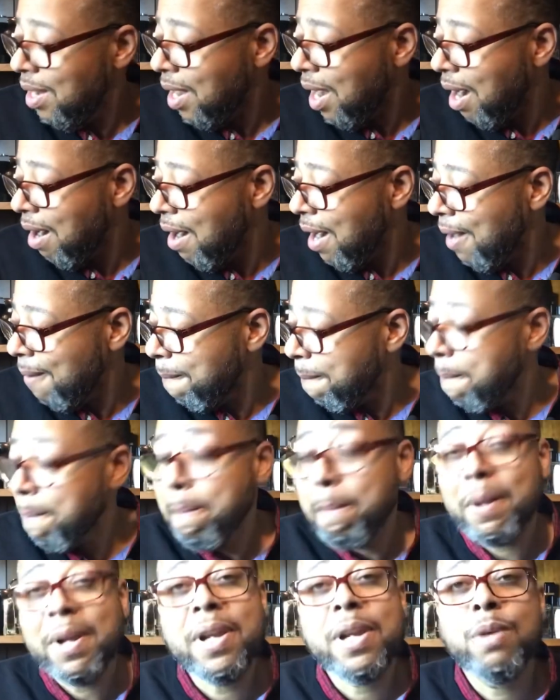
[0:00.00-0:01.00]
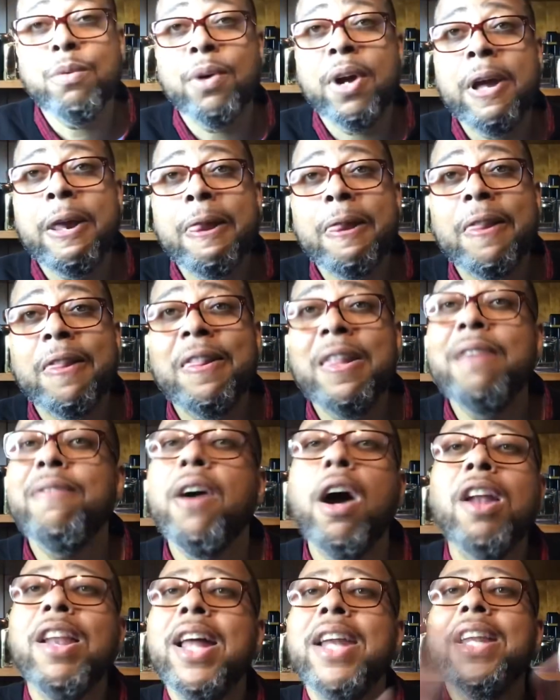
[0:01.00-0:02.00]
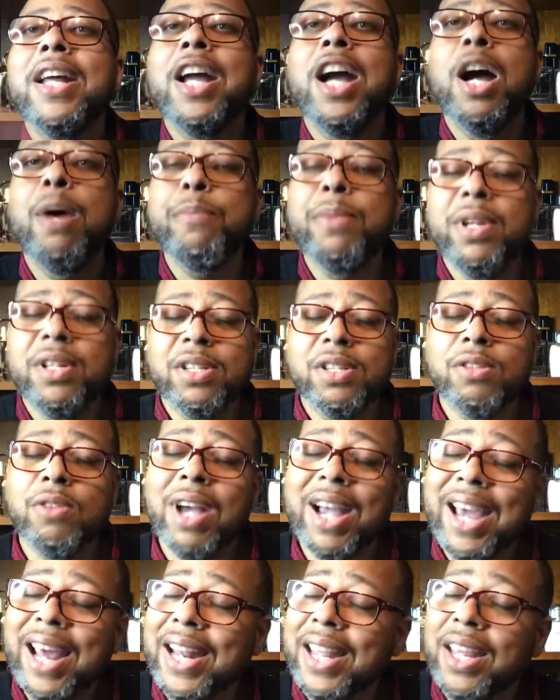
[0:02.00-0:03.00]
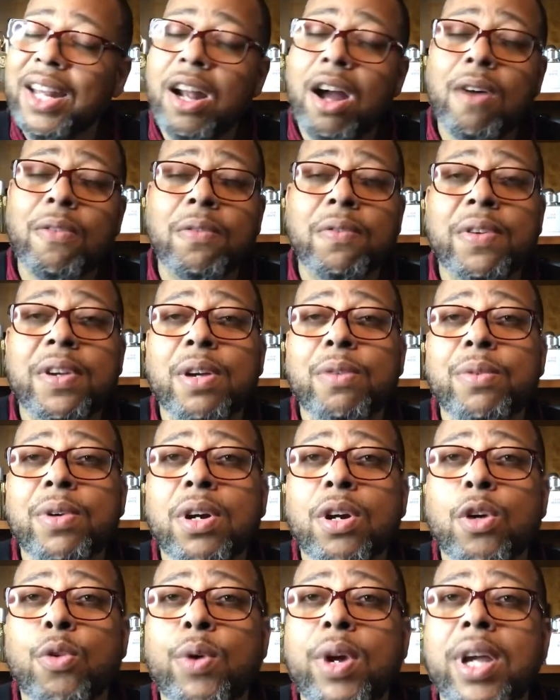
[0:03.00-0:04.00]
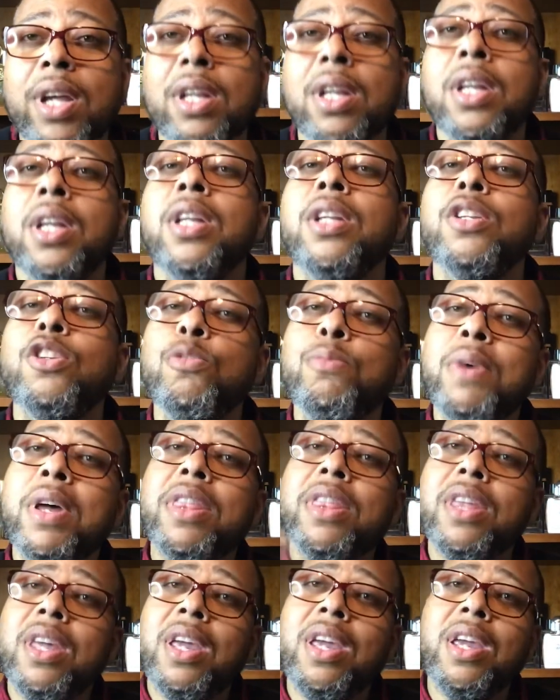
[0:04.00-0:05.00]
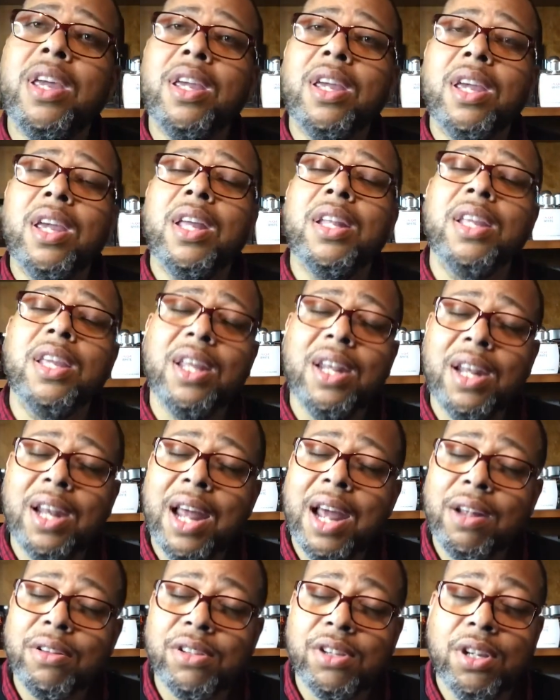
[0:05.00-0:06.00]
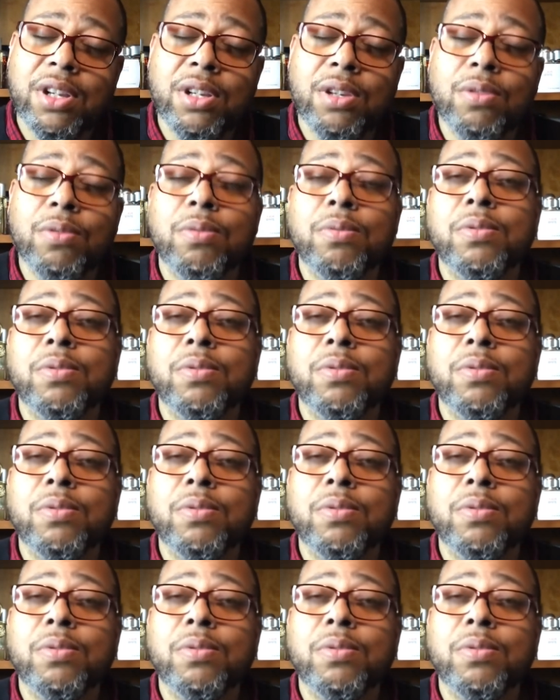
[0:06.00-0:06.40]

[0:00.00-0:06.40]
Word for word: All right, but anyway, leave all that in the comments. So I got to get off of here real quick, do my thing, and get it out to you.